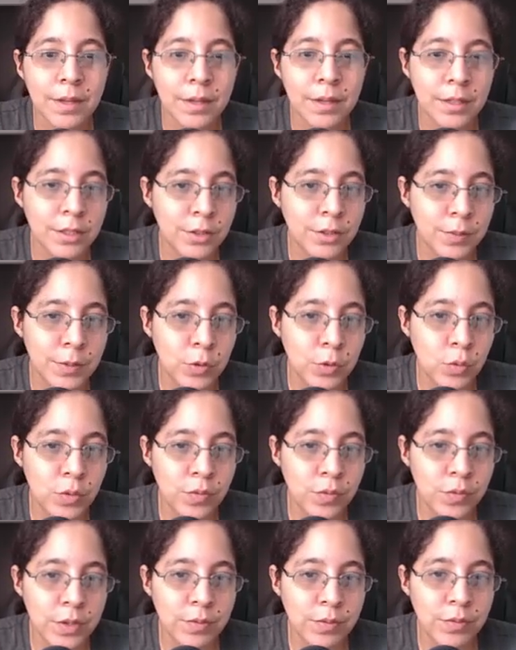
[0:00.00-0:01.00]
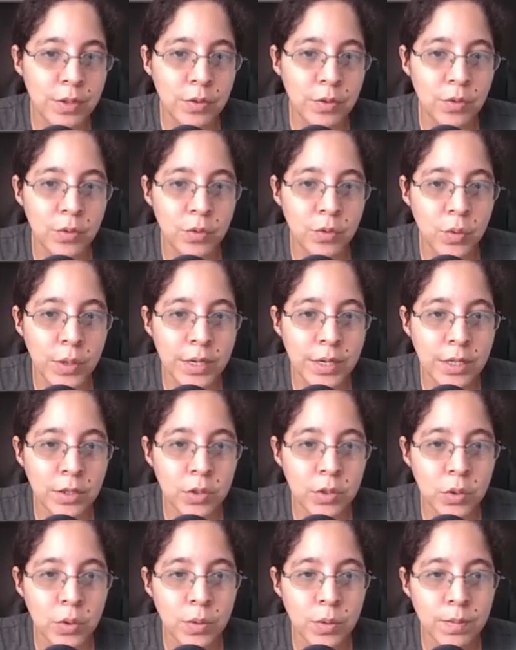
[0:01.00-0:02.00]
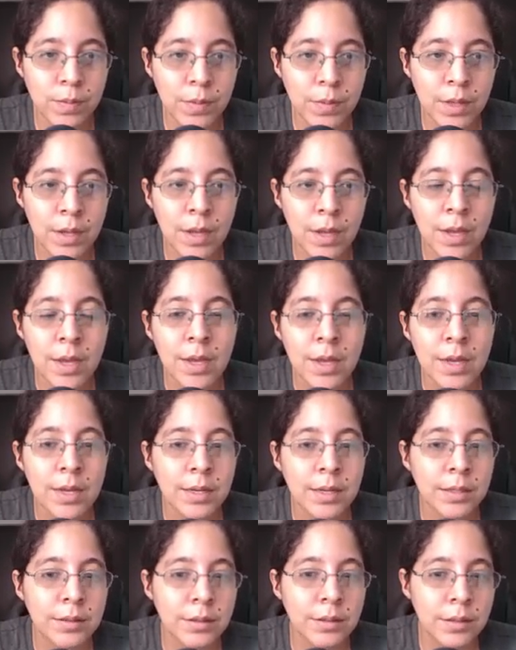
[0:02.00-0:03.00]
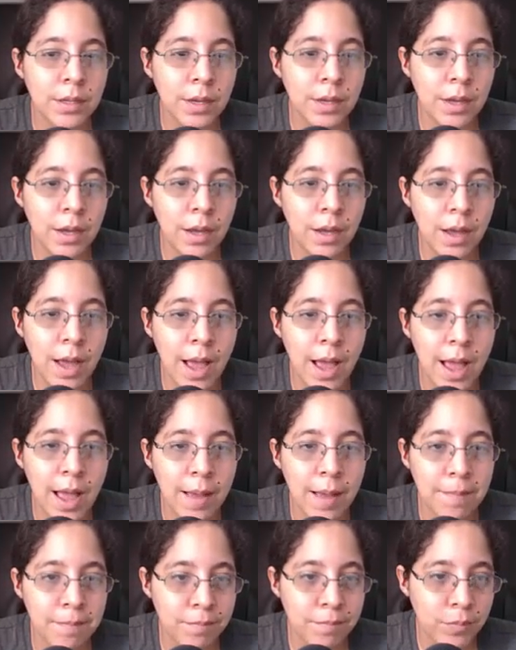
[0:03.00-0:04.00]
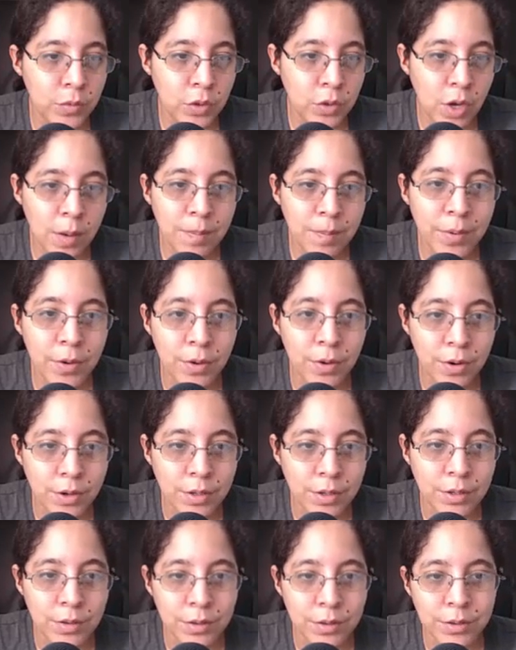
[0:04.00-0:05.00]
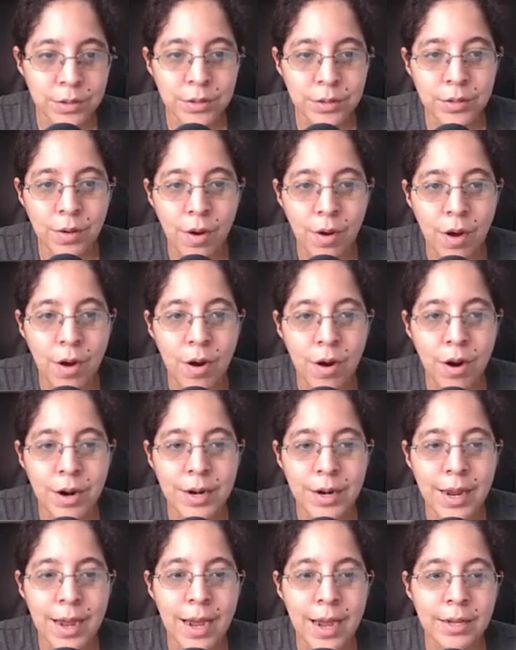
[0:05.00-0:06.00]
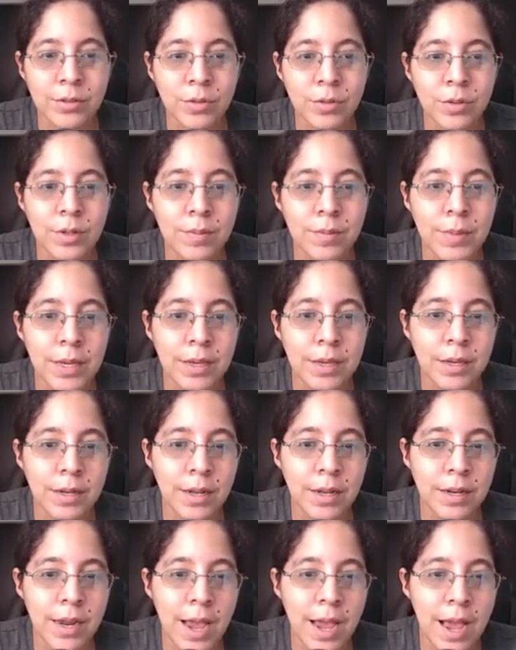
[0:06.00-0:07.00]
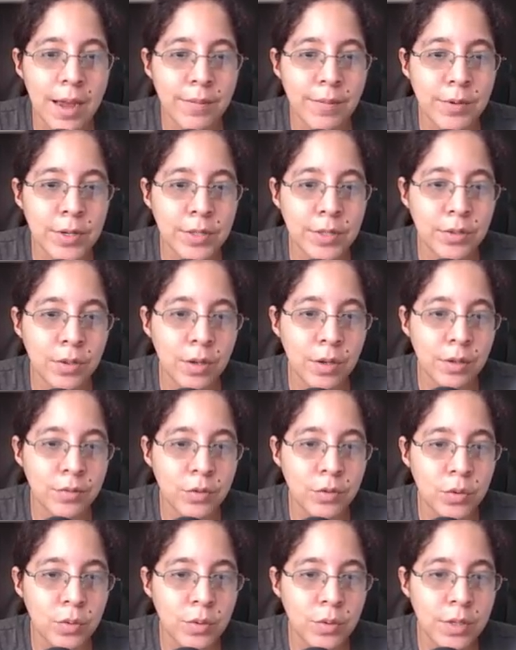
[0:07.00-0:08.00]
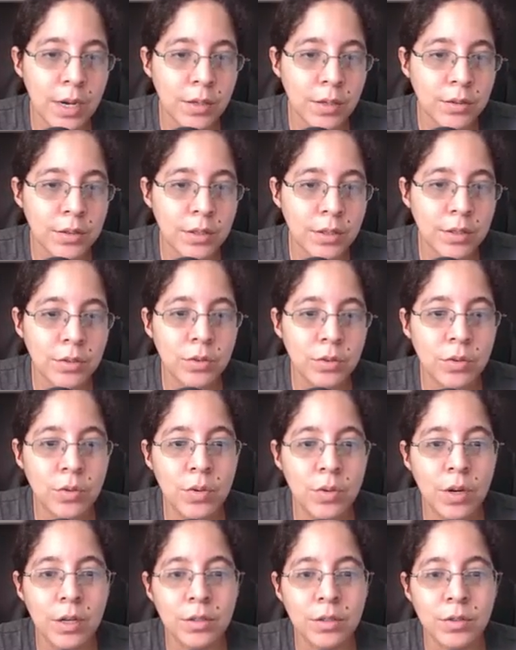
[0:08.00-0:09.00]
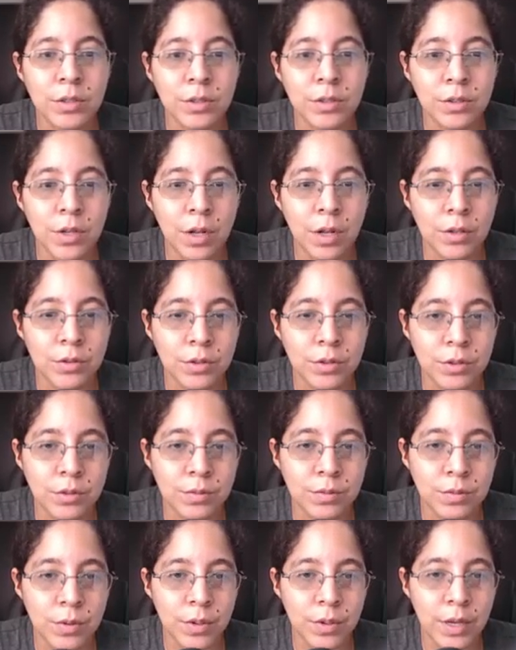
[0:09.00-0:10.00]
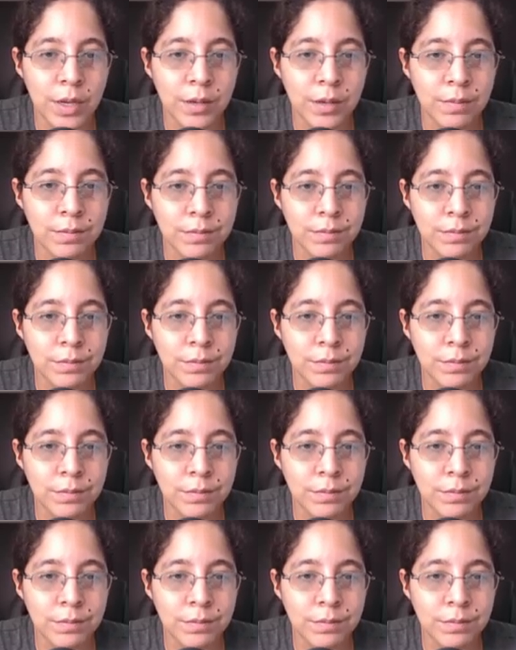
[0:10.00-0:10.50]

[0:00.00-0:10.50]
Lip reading: it's between 15 to 22. The top earners are actually making an average of $2,200, okay?